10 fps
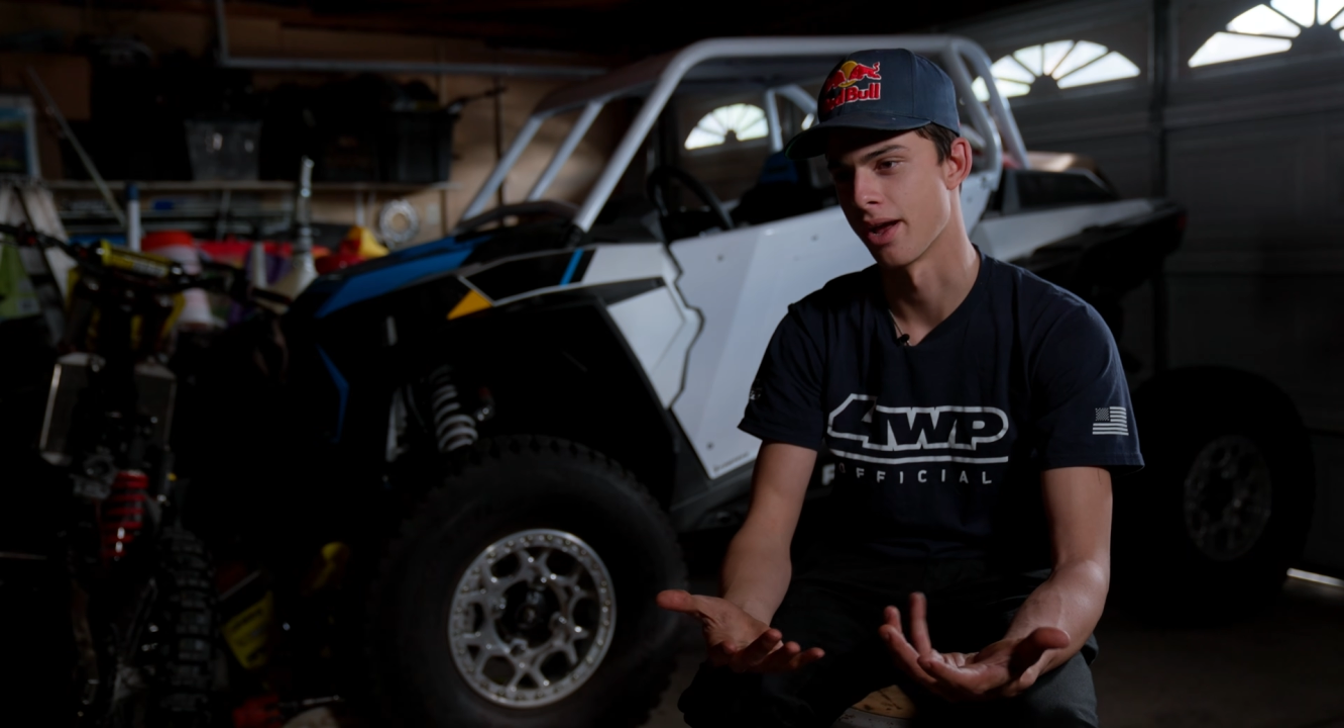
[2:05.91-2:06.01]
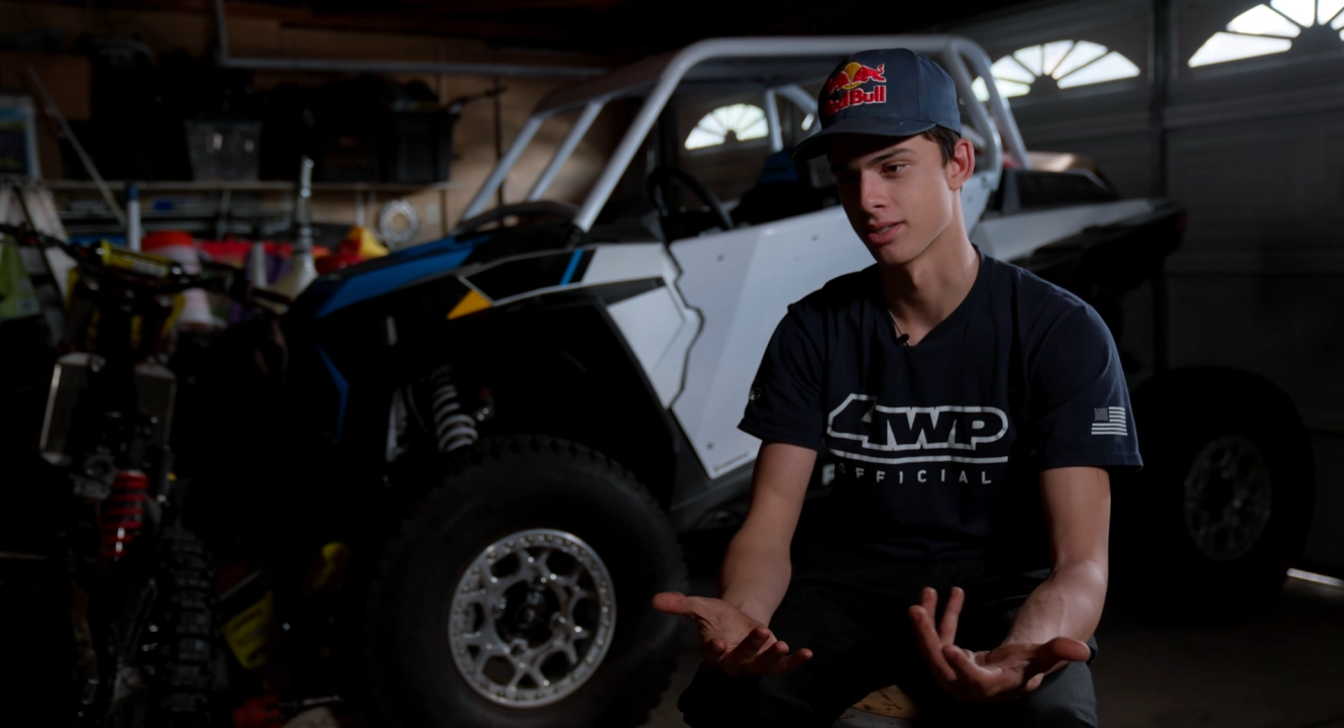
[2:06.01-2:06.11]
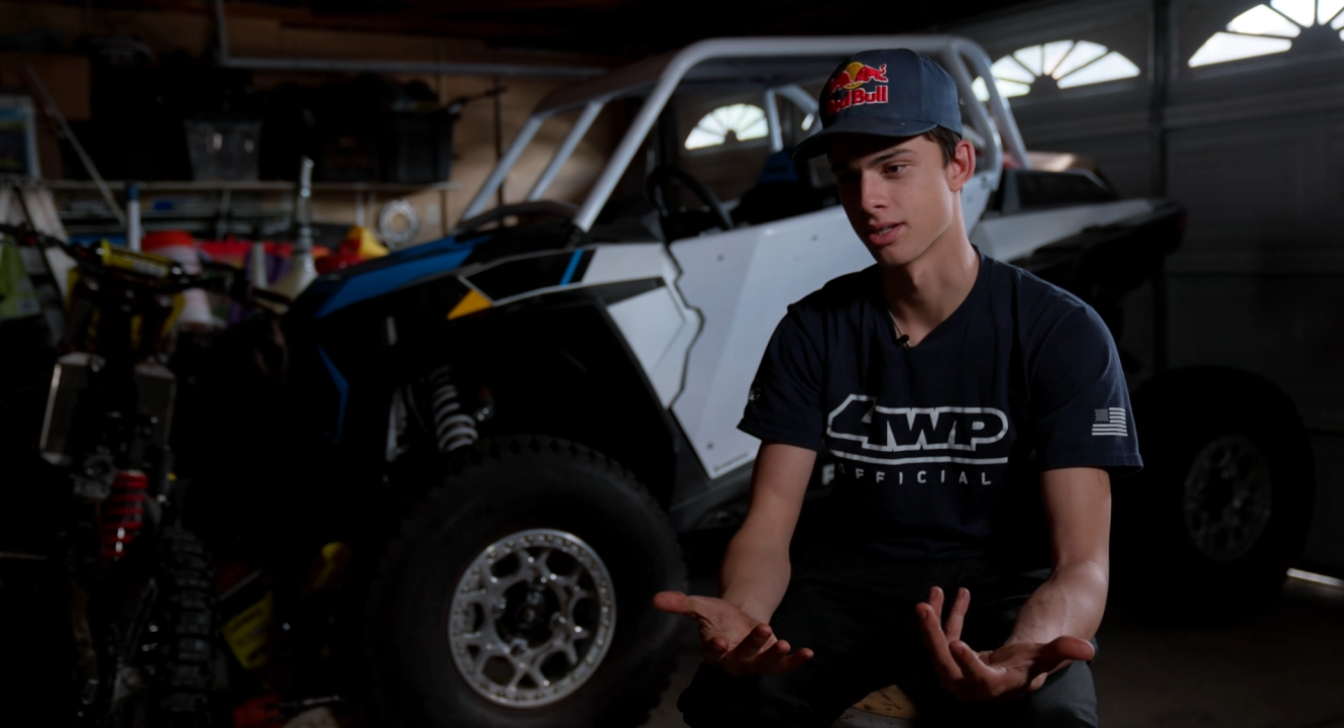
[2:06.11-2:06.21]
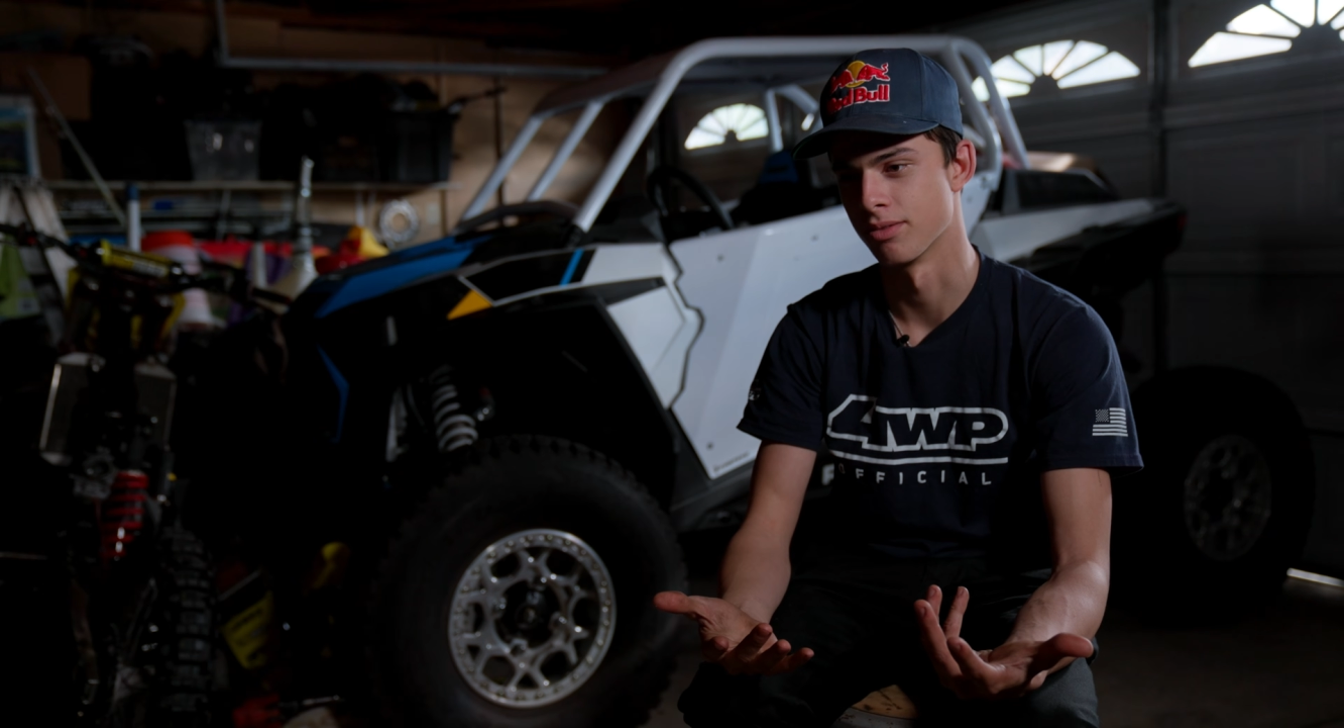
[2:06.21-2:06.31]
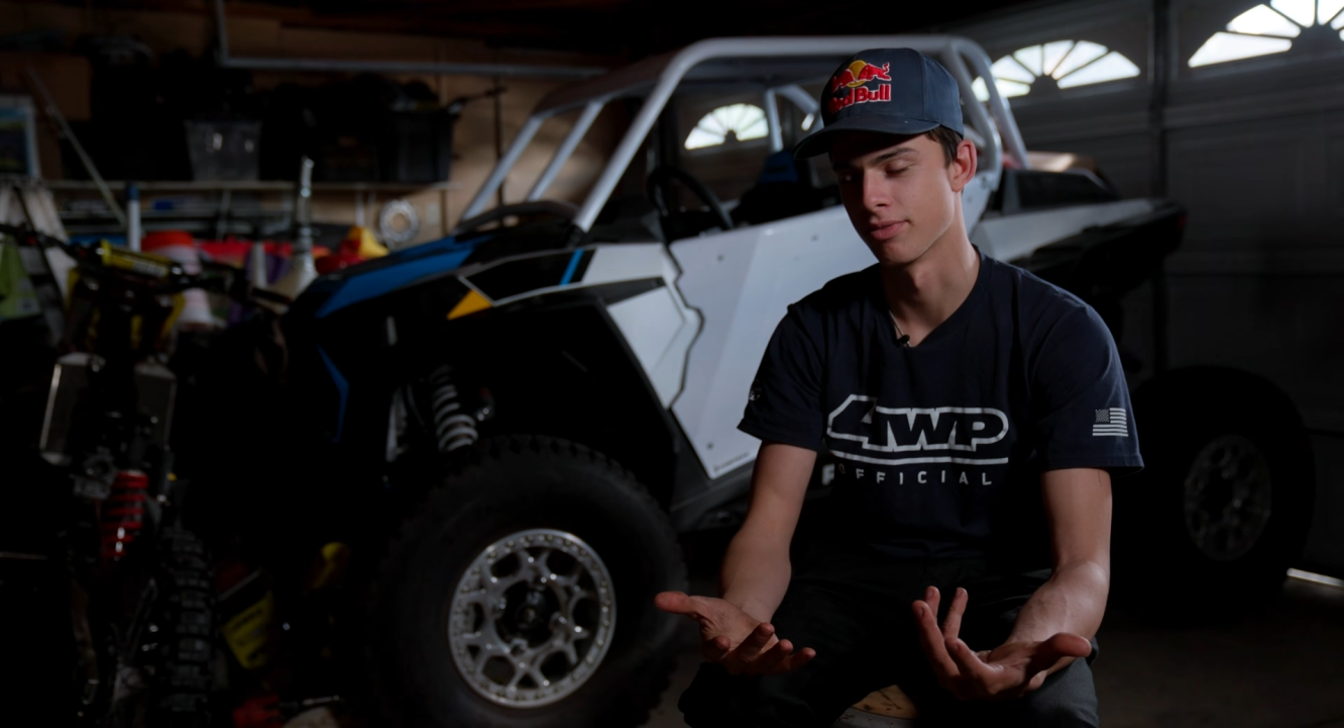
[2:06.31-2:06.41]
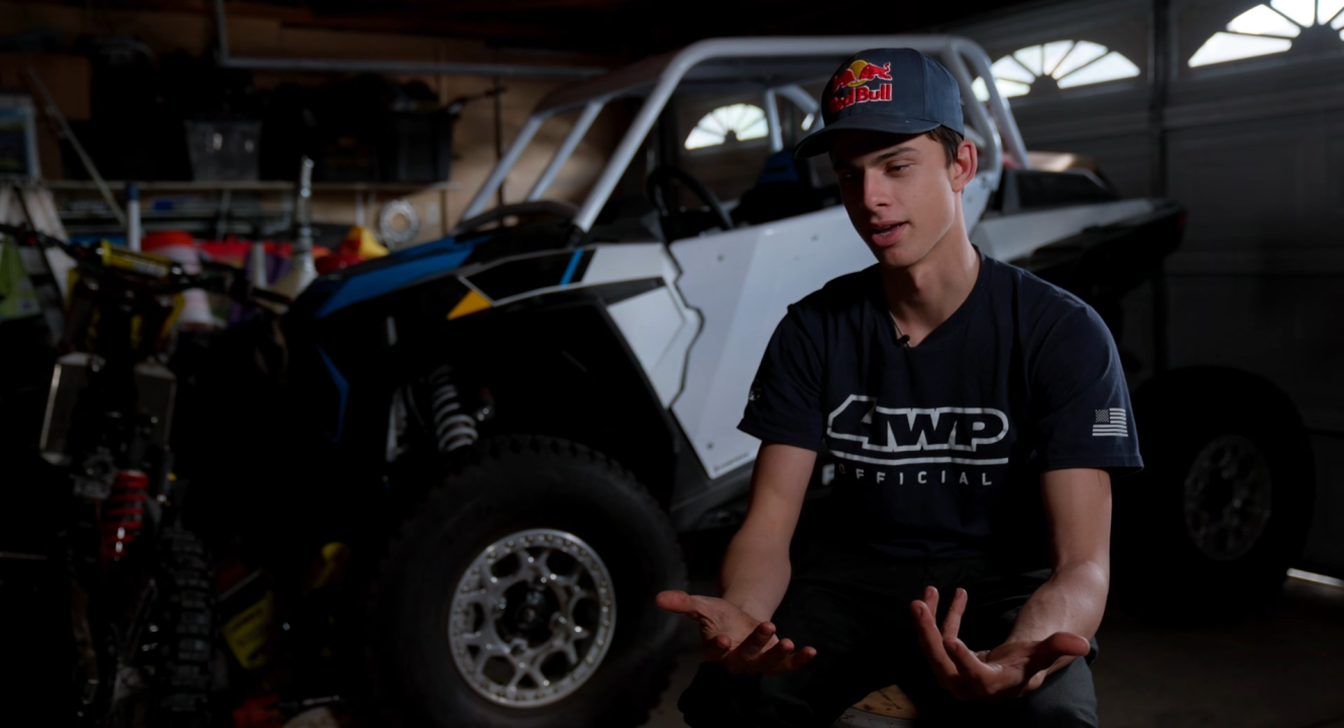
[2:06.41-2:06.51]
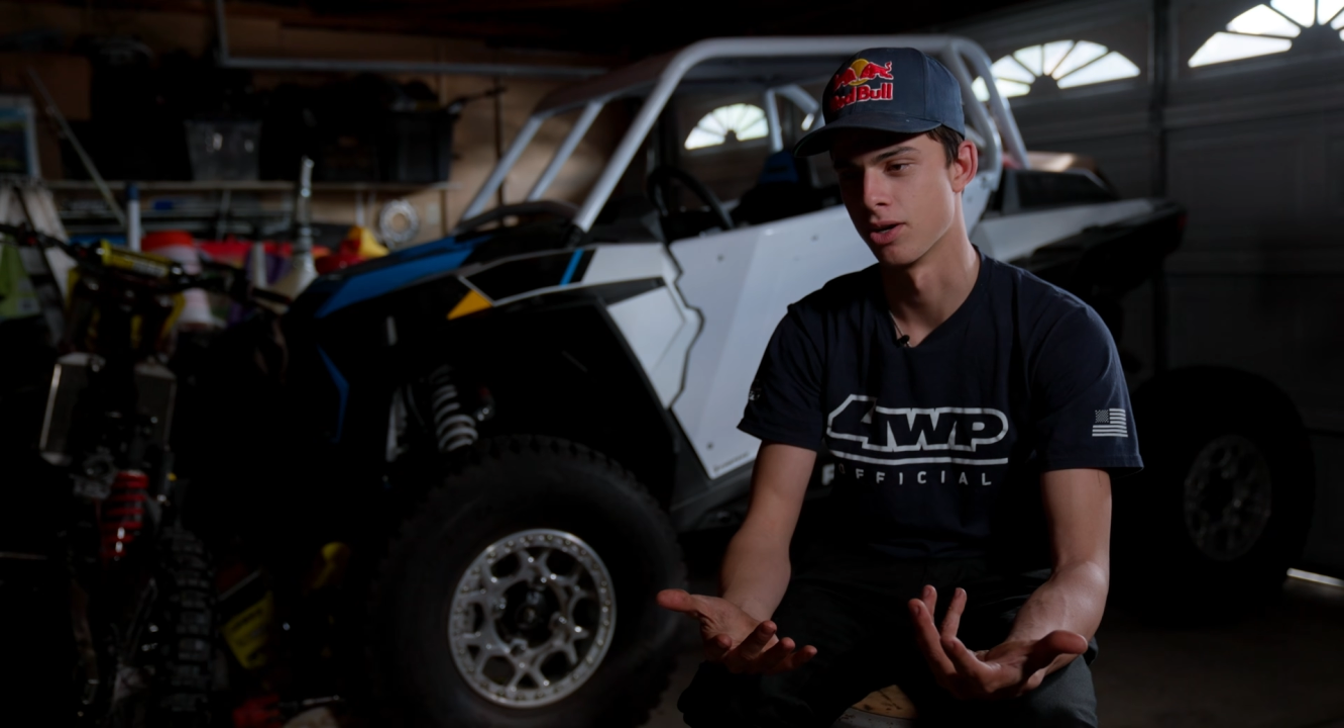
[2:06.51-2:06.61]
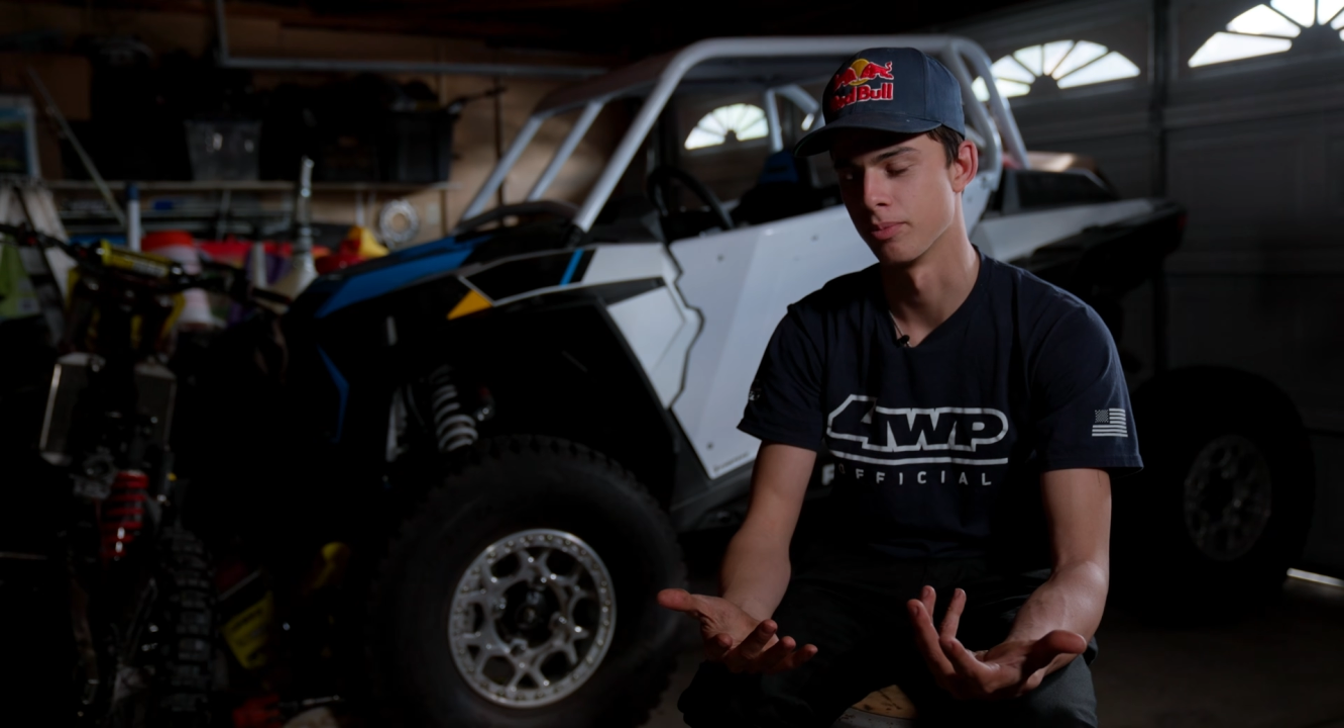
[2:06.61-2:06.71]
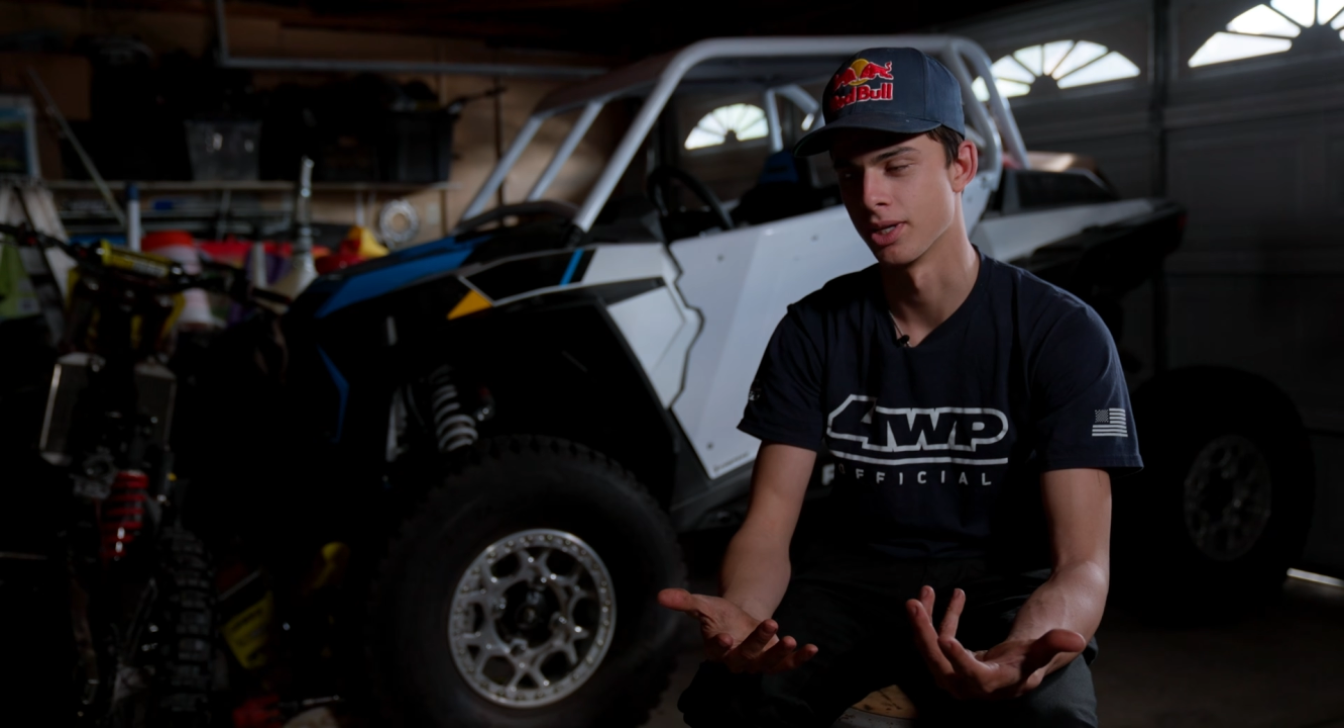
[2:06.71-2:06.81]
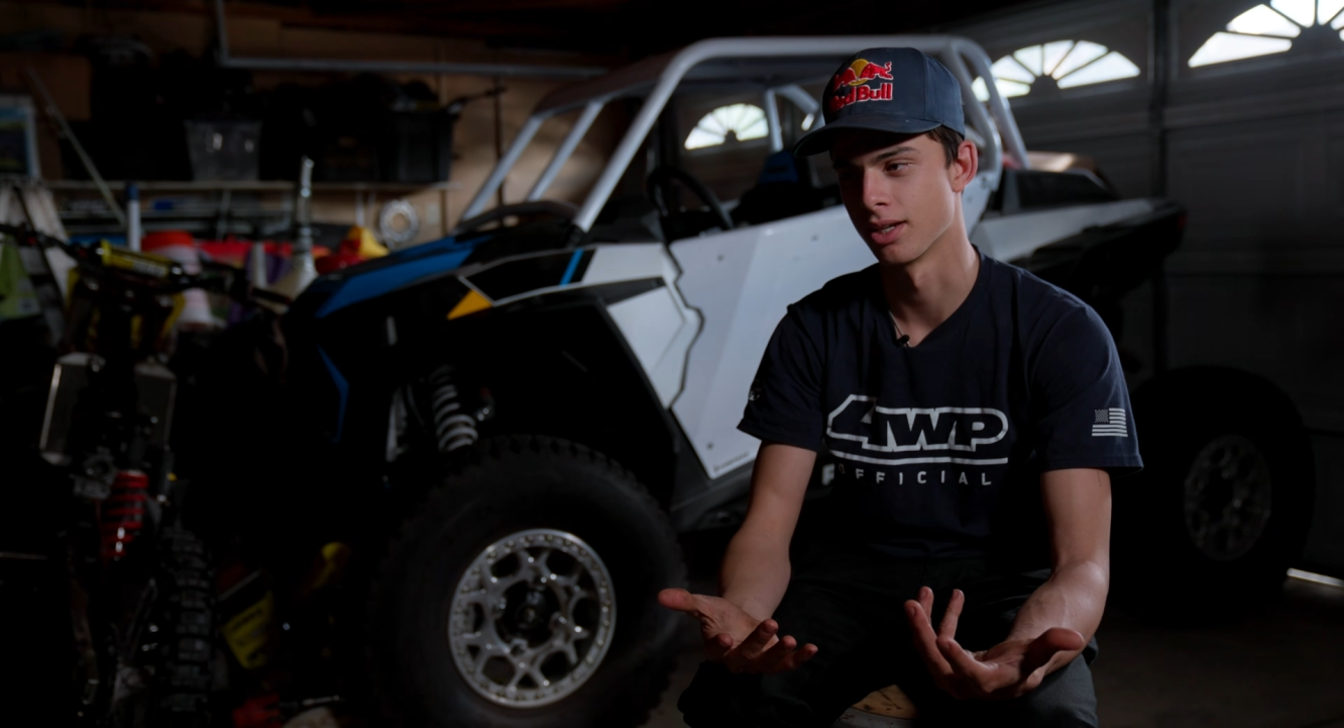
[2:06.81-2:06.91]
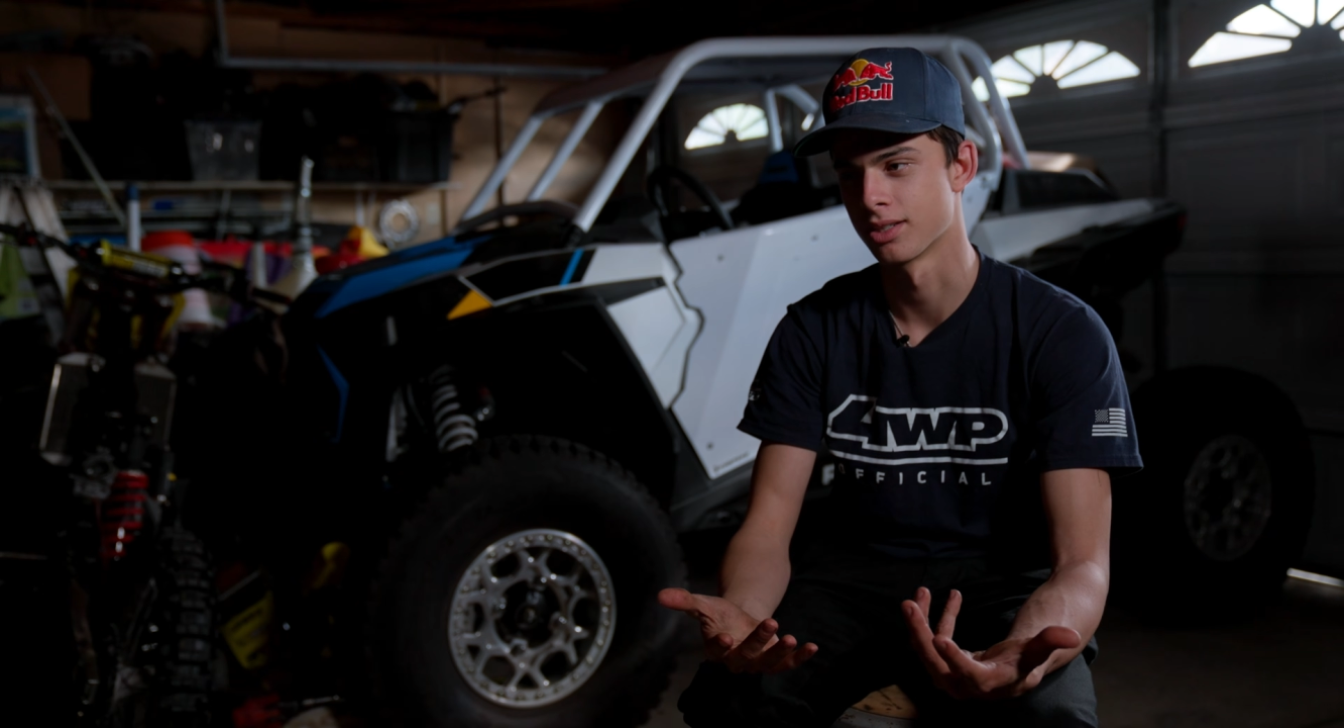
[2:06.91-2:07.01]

because I couldn't fly home yet,